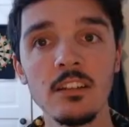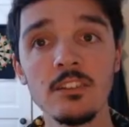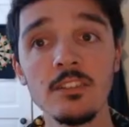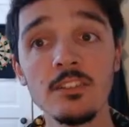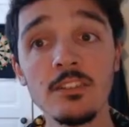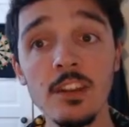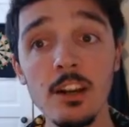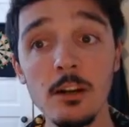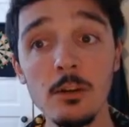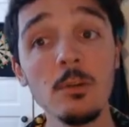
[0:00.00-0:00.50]

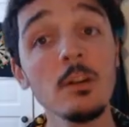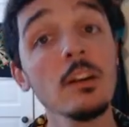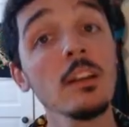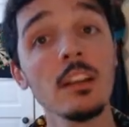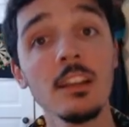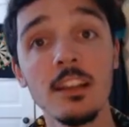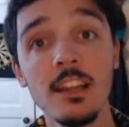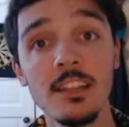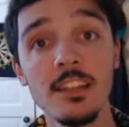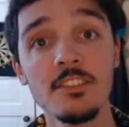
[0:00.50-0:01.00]
So
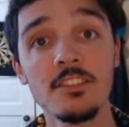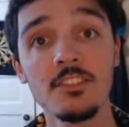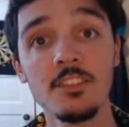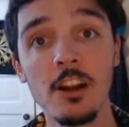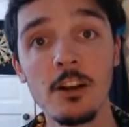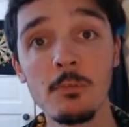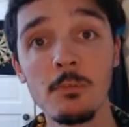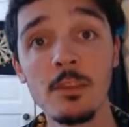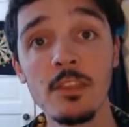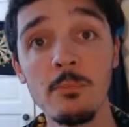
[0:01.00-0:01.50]
let's
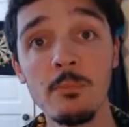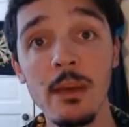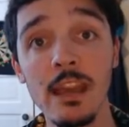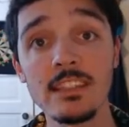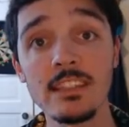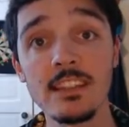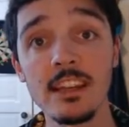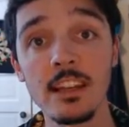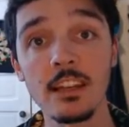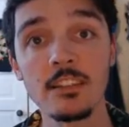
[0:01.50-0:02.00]
start with the
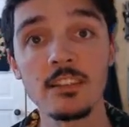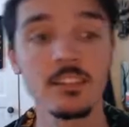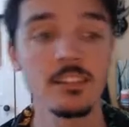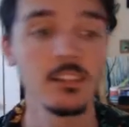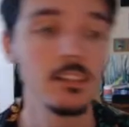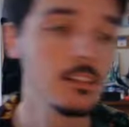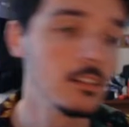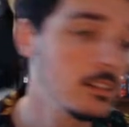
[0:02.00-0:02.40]
basics.